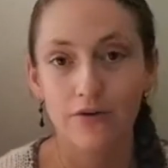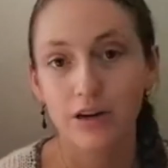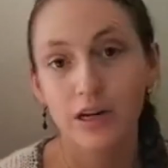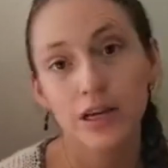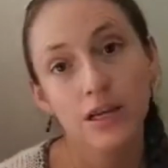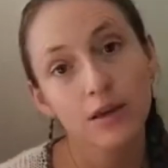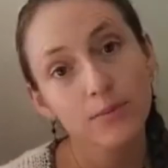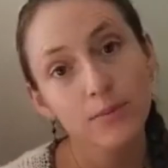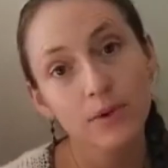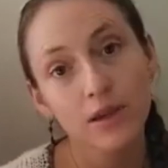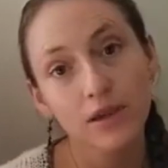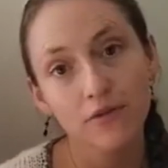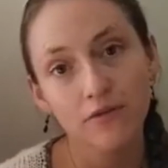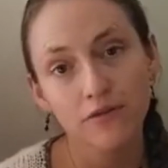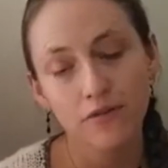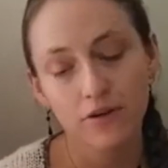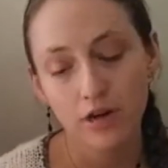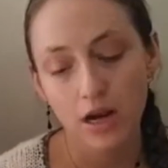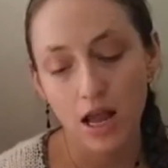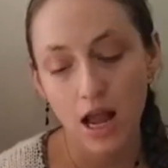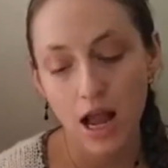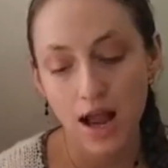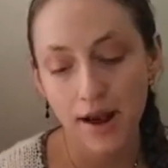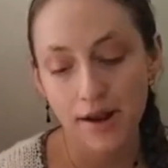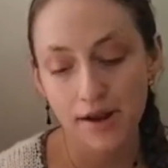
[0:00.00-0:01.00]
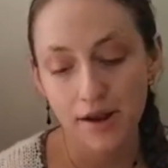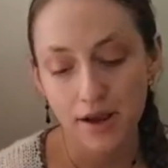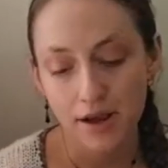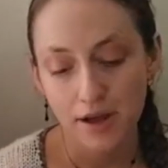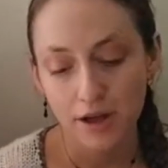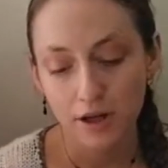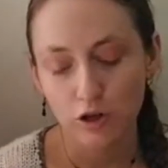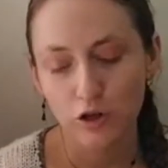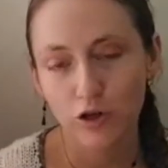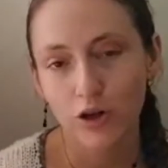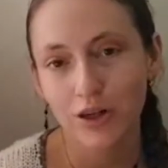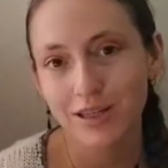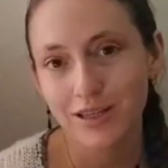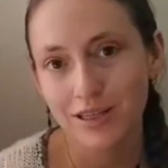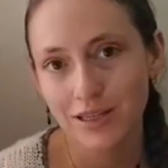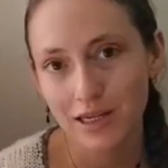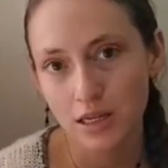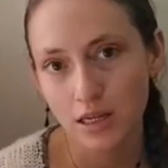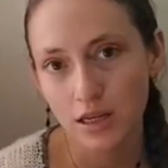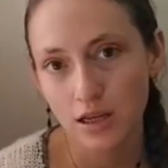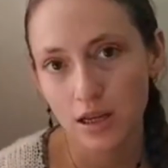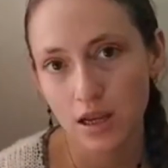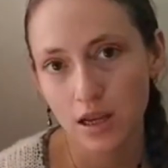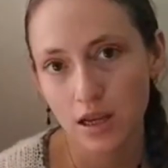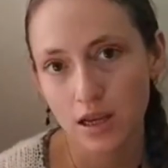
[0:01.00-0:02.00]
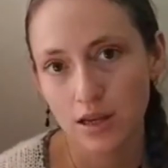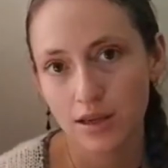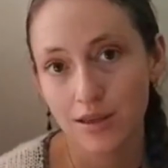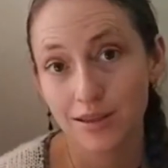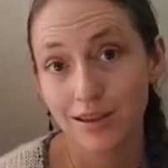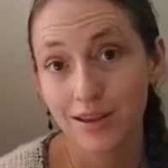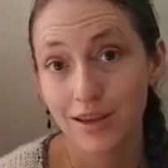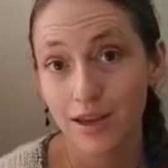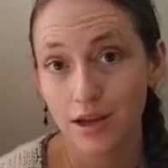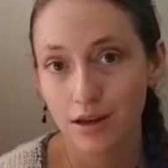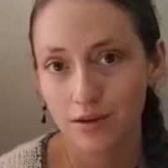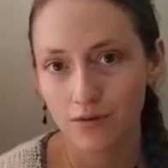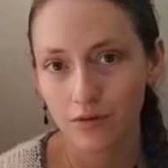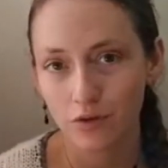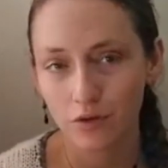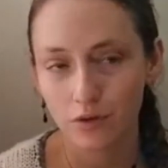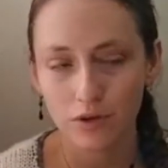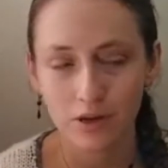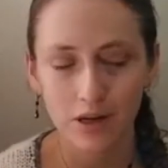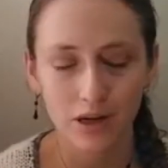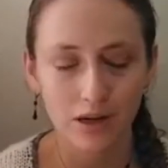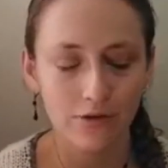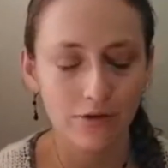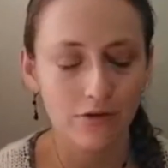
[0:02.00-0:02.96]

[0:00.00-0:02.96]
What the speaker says: Forgive me for not trusting in the unfolding.